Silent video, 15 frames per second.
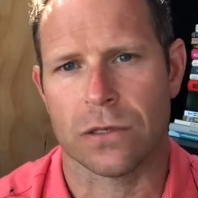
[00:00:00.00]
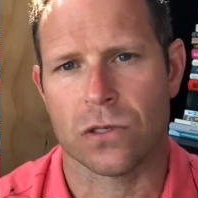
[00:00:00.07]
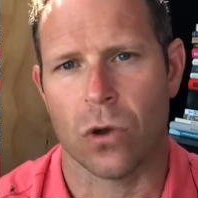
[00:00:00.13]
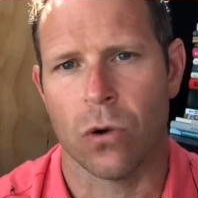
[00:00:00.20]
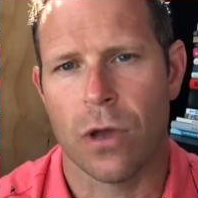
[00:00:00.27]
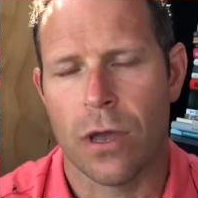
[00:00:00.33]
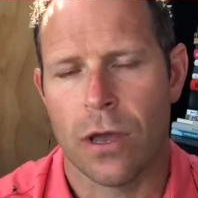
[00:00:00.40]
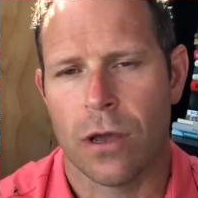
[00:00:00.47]

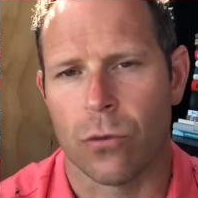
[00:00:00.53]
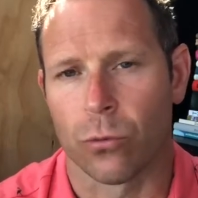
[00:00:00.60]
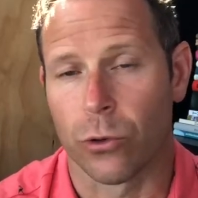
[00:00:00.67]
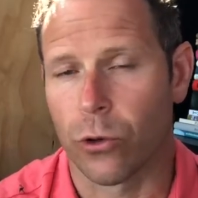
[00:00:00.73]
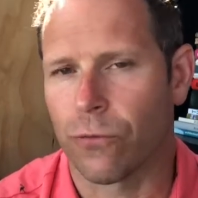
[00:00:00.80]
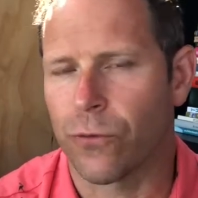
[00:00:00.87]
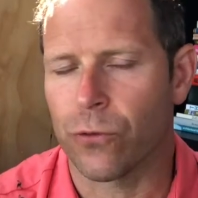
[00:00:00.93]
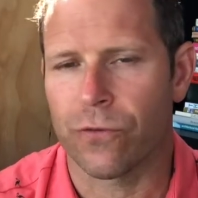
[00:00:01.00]
So
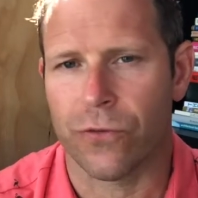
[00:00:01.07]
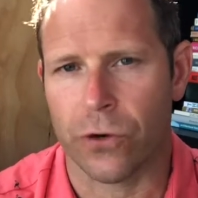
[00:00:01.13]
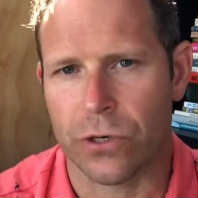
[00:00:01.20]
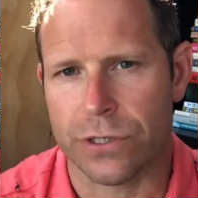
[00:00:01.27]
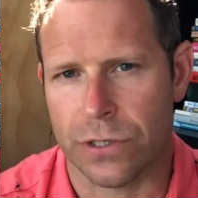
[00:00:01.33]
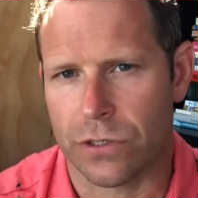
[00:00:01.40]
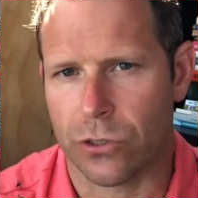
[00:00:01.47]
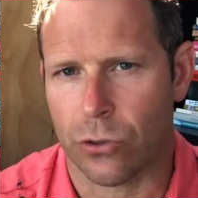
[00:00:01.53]
real food
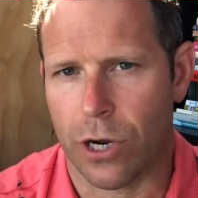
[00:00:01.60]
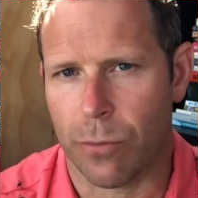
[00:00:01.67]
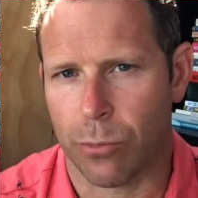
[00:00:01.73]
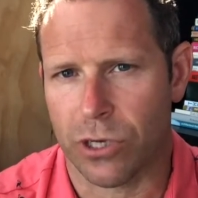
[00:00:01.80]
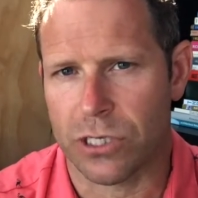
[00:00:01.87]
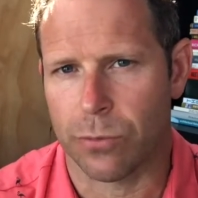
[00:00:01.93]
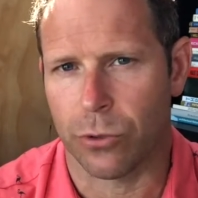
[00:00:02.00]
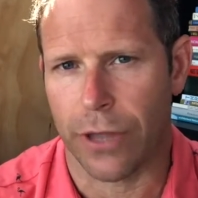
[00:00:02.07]
first is a great
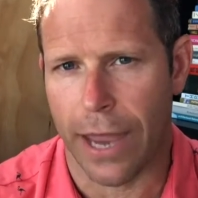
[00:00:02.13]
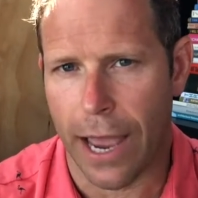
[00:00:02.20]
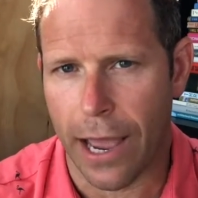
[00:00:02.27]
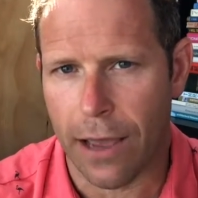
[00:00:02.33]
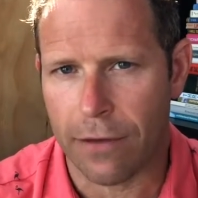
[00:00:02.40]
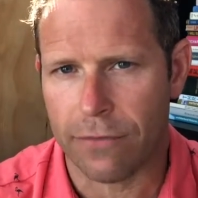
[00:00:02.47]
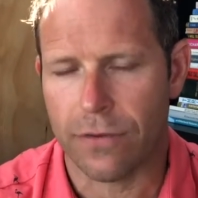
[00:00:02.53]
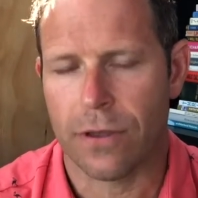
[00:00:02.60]
principle to
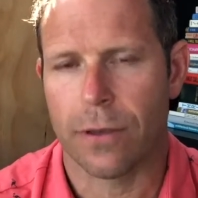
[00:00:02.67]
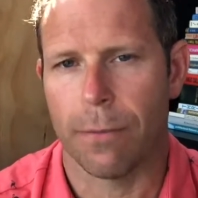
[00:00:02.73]
have,